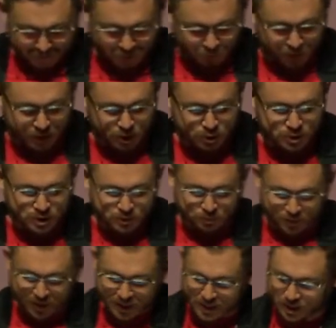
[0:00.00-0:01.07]
When you
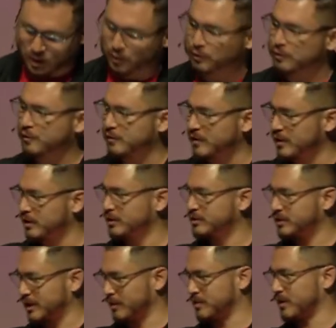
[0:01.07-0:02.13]
speak, you feel
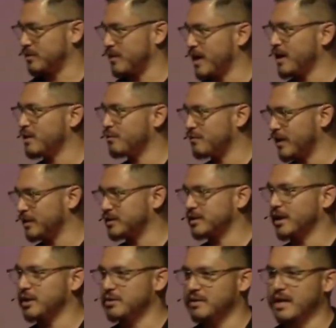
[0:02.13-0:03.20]
something, right? You felt it
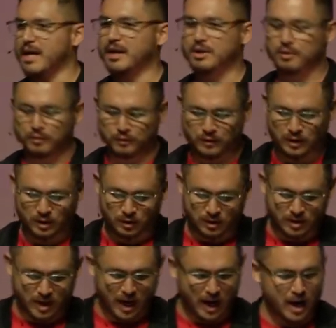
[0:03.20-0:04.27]
on your hand. You feel
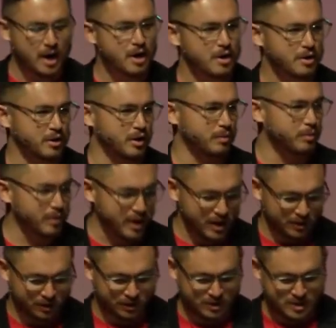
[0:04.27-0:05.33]
the air, your
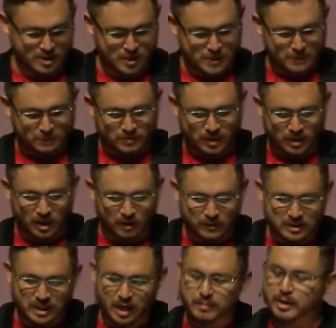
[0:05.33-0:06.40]
breath. And
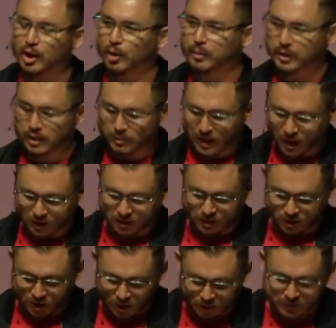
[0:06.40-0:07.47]
every time you open
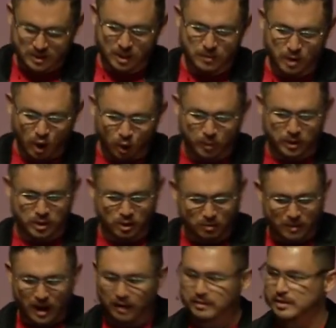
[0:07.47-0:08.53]
your
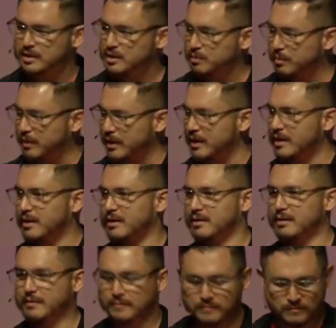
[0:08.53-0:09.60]
mouth to
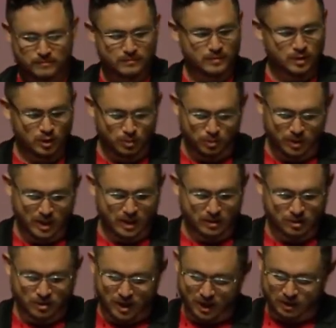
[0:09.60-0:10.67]
speak, you breathe.
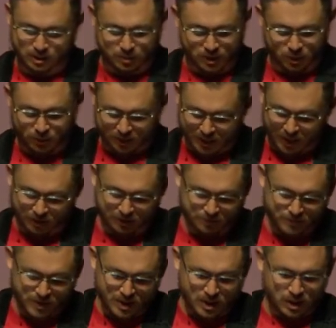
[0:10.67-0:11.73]
You can't speak without it.
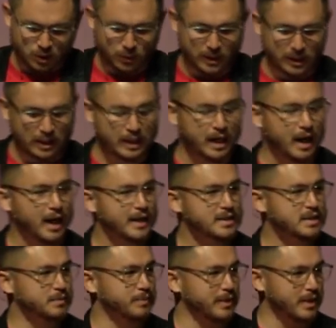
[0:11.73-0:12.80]
When God
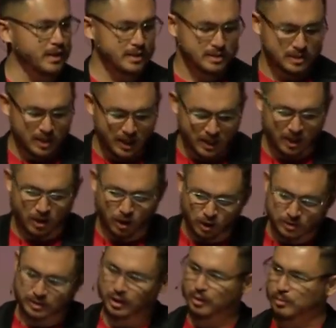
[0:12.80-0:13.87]
speaks, He
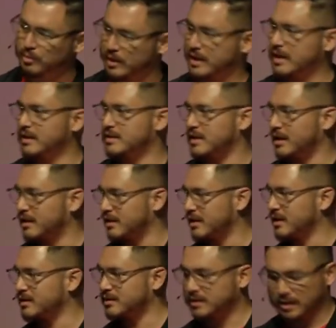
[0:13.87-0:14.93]
also breathes and
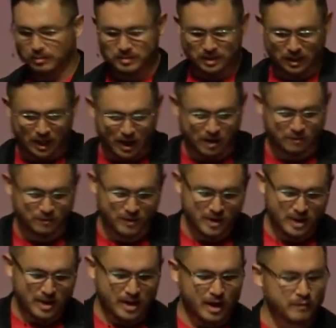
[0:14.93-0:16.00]
things come to life.
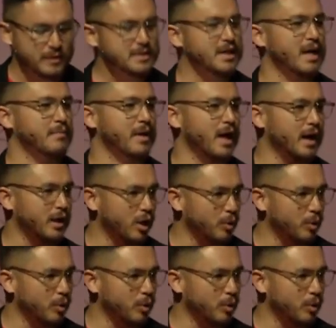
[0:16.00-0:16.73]
Every time God